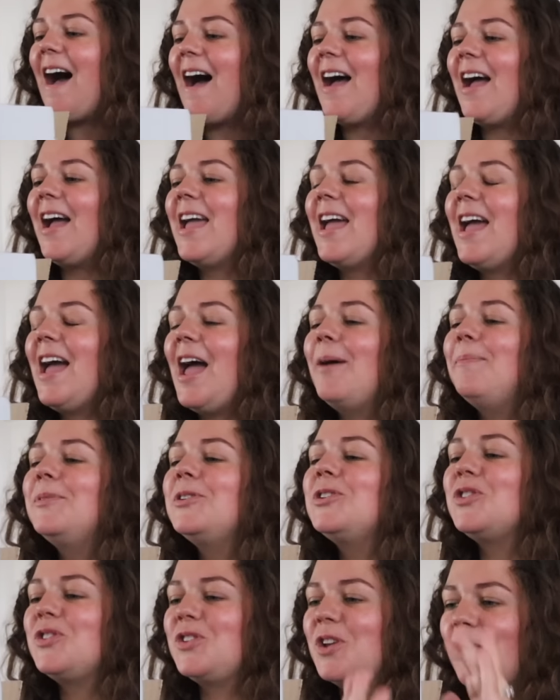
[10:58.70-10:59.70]
I am
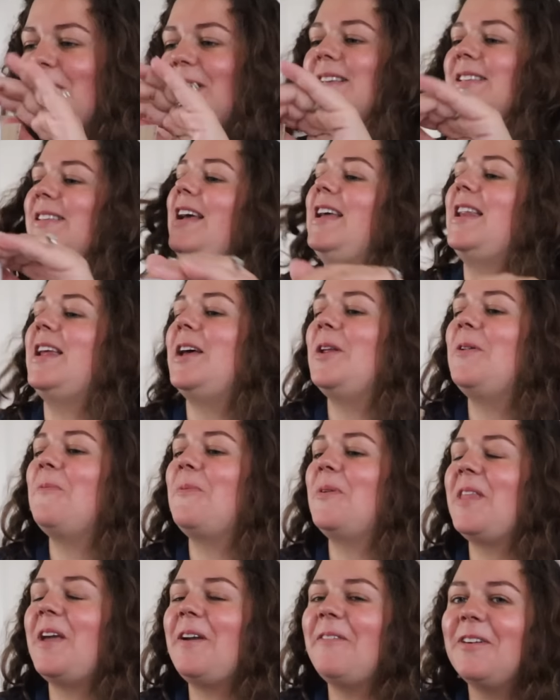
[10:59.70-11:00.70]
so excited.
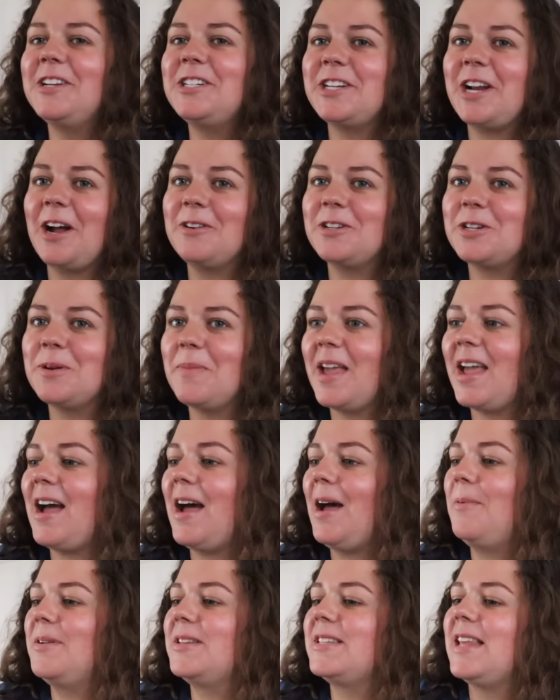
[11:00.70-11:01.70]
When they reached out to me,
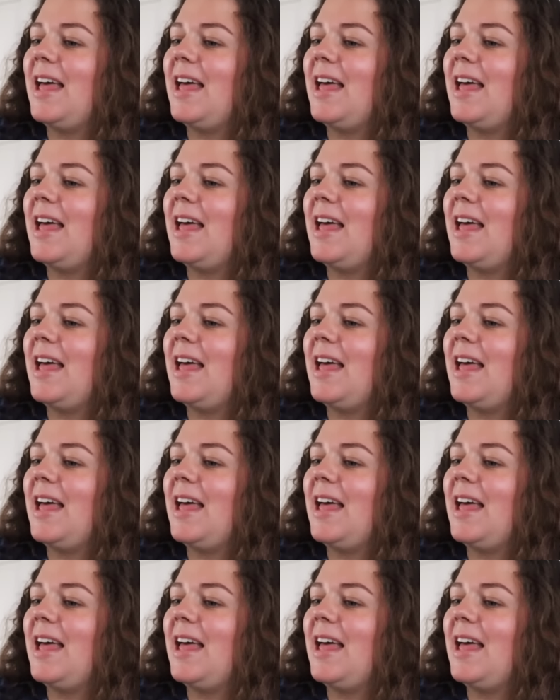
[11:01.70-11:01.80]
I was